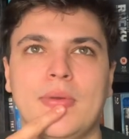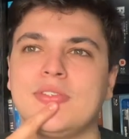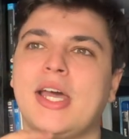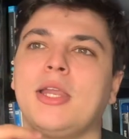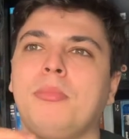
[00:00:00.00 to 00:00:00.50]
It was
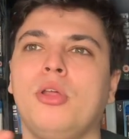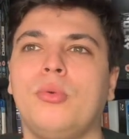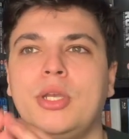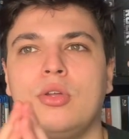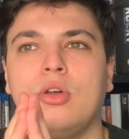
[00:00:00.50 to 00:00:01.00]
out of blue
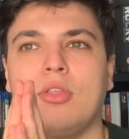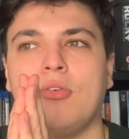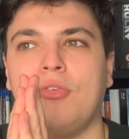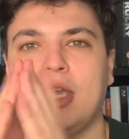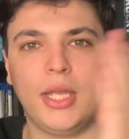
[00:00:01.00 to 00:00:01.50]
when you look at the
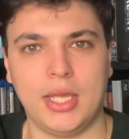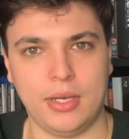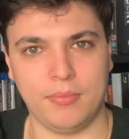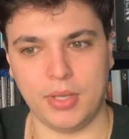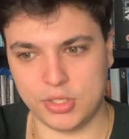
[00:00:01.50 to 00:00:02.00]
thing
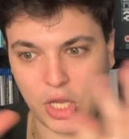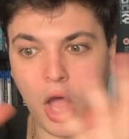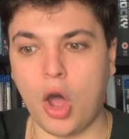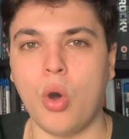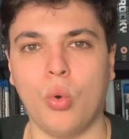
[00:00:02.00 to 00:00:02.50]
in as a
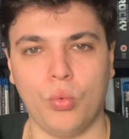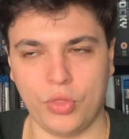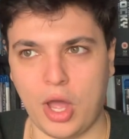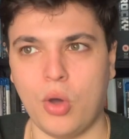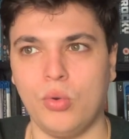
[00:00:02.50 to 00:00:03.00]
whole,
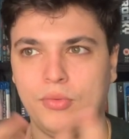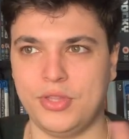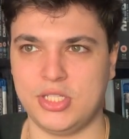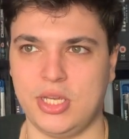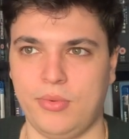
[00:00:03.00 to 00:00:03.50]
the whole of
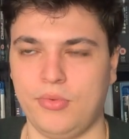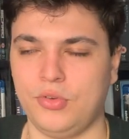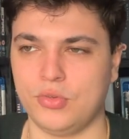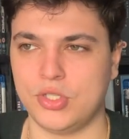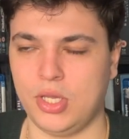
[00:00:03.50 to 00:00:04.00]
this era of
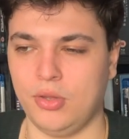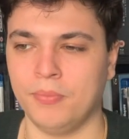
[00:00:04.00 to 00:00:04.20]
Doctor Who.